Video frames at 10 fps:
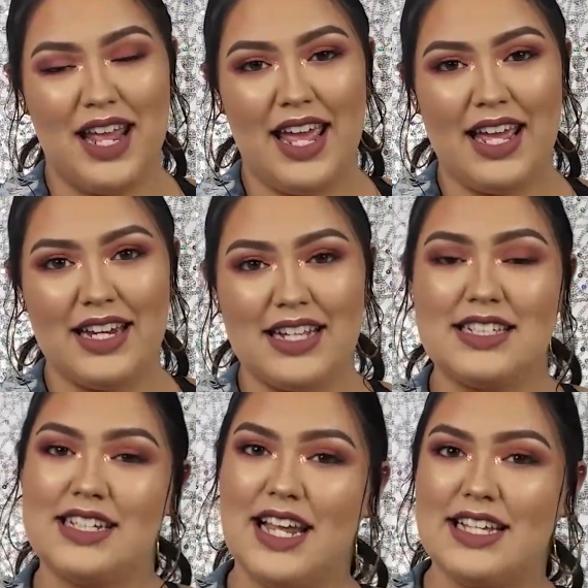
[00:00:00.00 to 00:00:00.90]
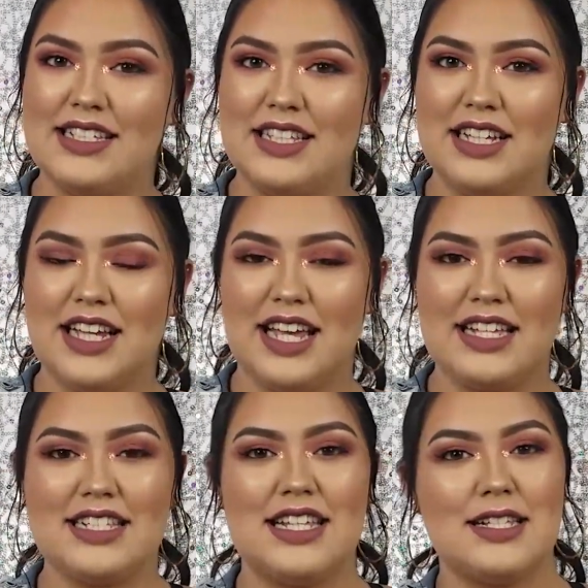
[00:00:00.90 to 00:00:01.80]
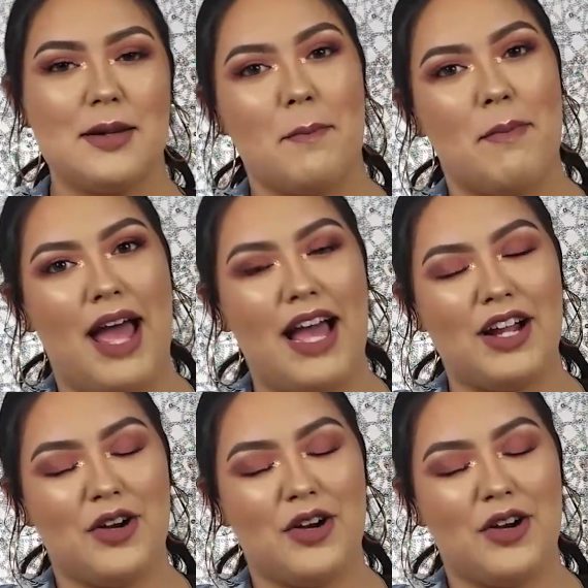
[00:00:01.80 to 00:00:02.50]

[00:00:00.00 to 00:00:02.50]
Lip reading: And today's look is this matte